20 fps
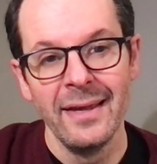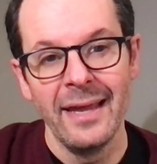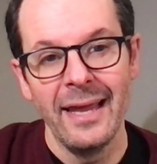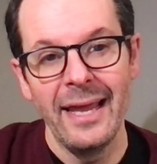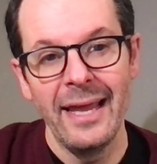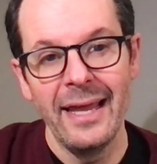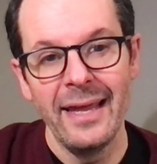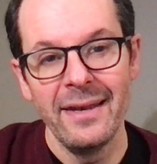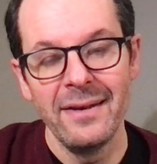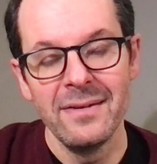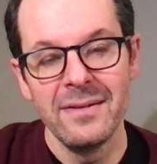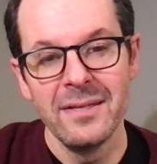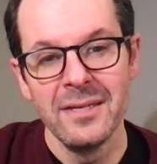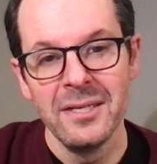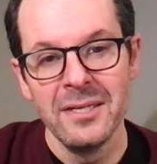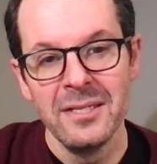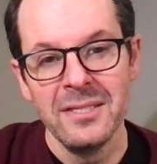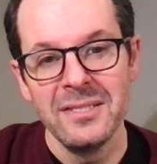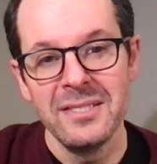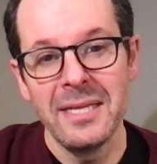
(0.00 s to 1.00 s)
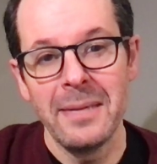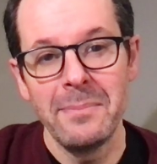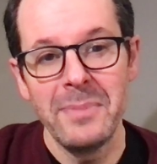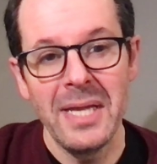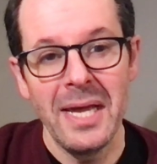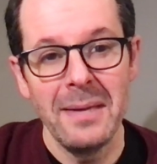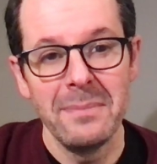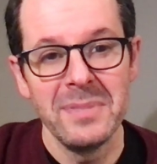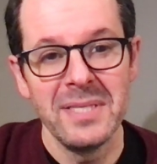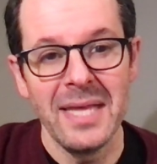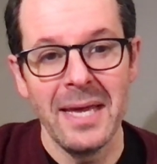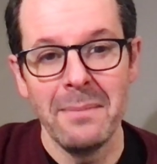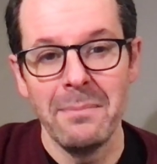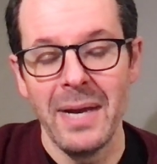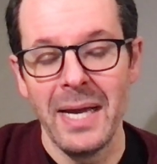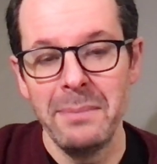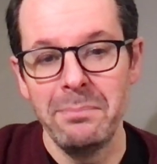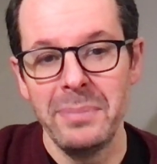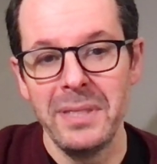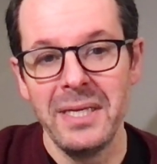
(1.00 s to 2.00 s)
And sometimes that
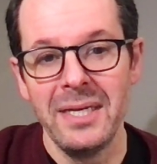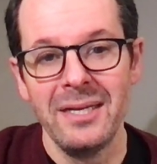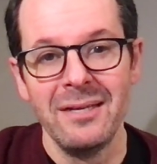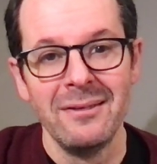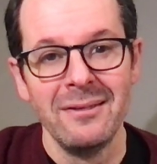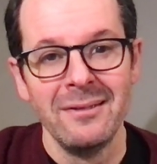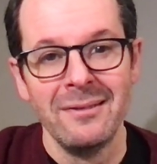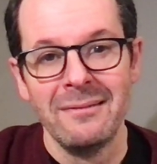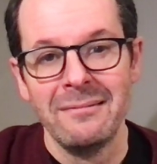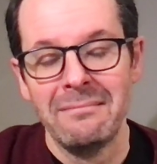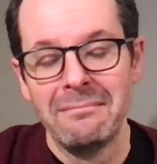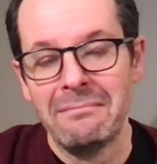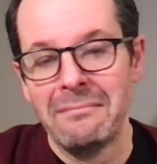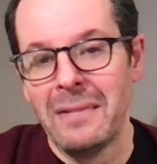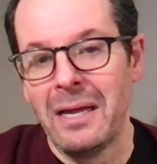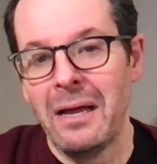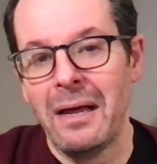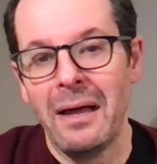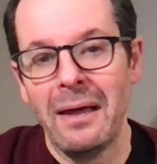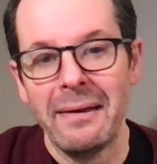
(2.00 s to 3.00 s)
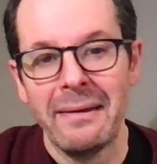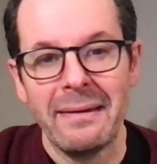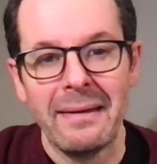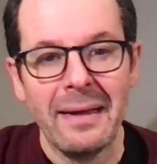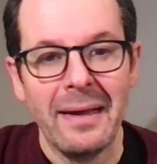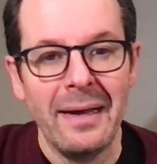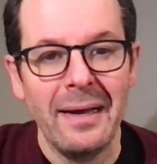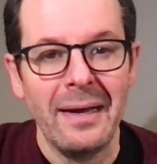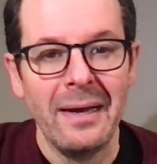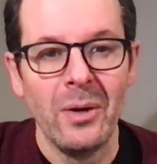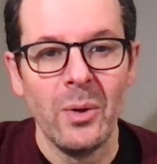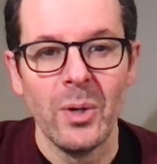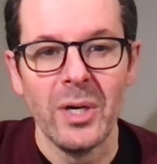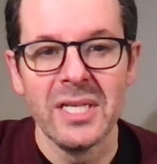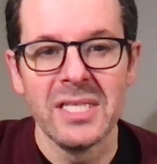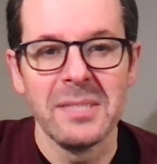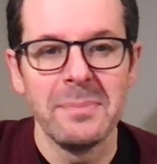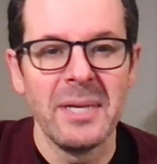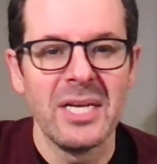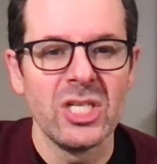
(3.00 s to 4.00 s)
might be Hanukkah or a
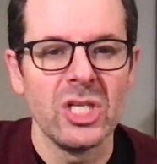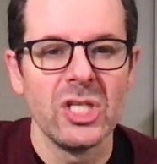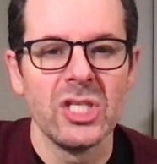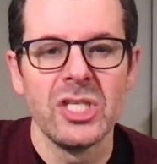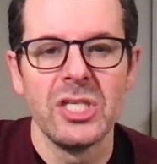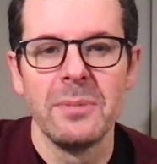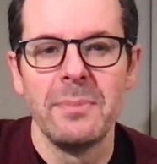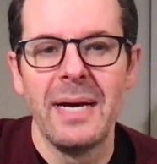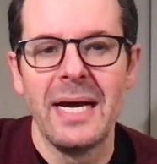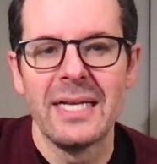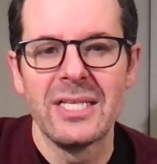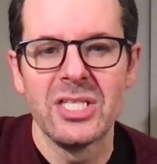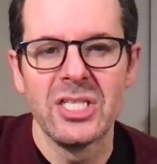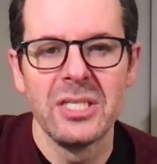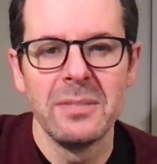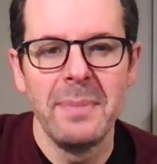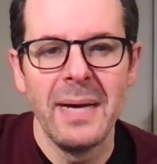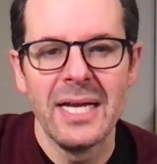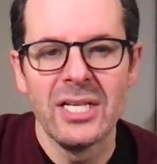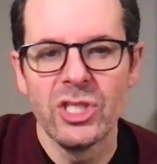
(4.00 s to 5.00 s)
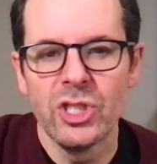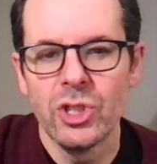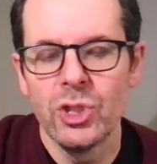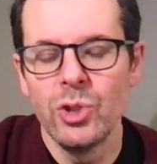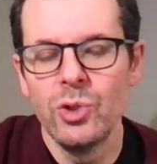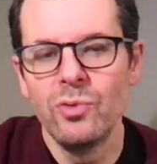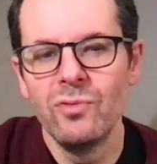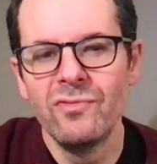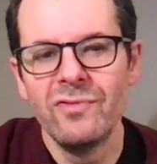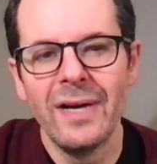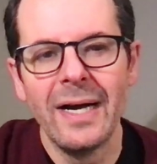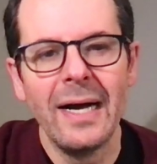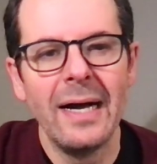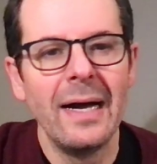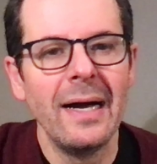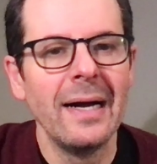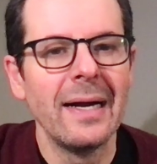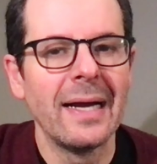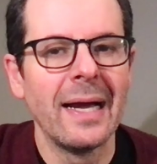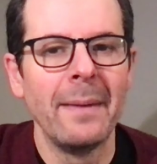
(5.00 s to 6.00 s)
special Shabbat, Shabbat
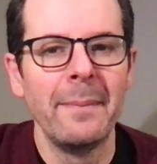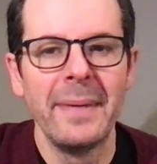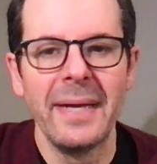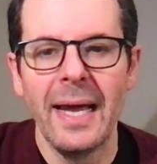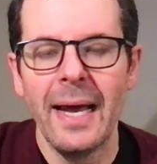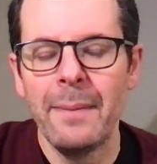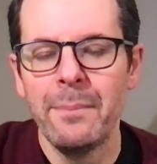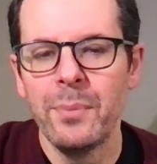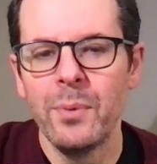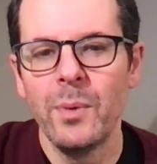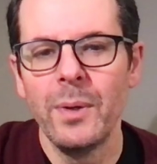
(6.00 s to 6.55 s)
Shuvah coming up.